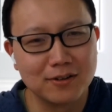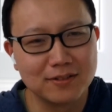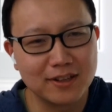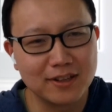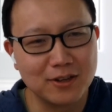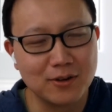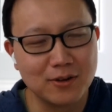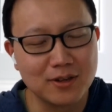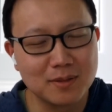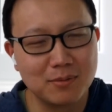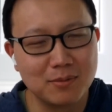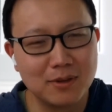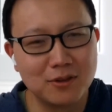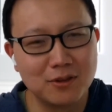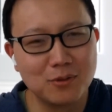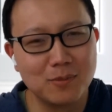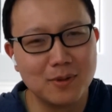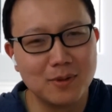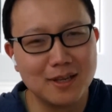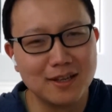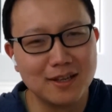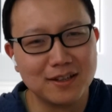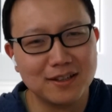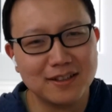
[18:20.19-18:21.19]
Can you explain to
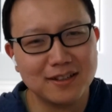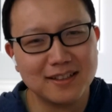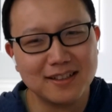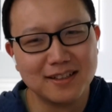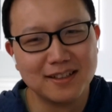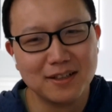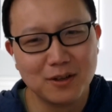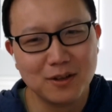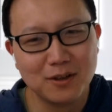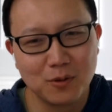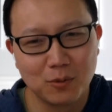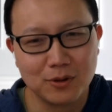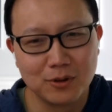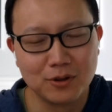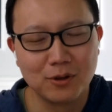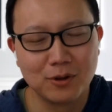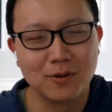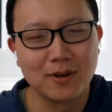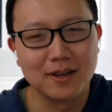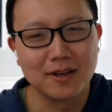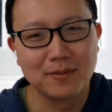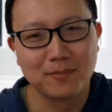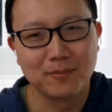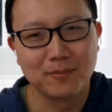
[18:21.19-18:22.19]
me what you're doing?